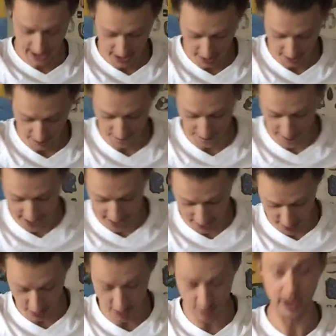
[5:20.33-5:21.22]
Your
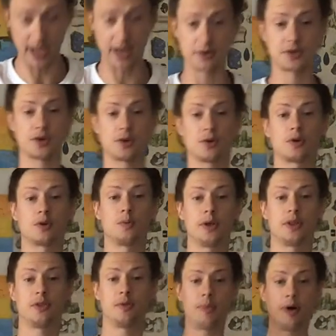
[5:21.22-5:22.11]
feet are about shoulder
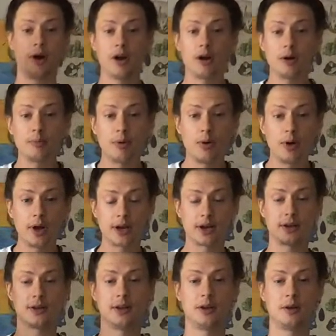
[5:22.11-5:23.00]
width apart, pointing
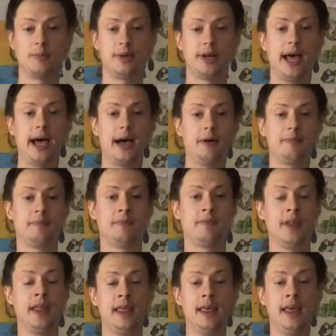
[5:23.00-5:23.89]
a little bit out.
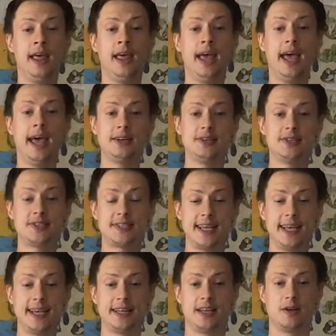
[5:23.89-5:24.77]
And just
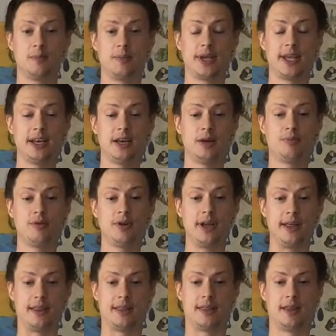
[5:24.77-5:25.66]
stand there and begin to
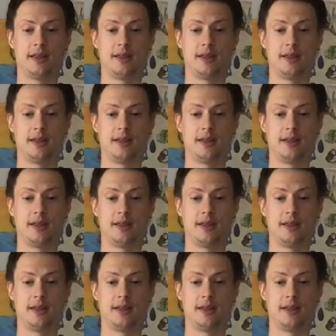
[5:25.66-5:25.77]
breathe.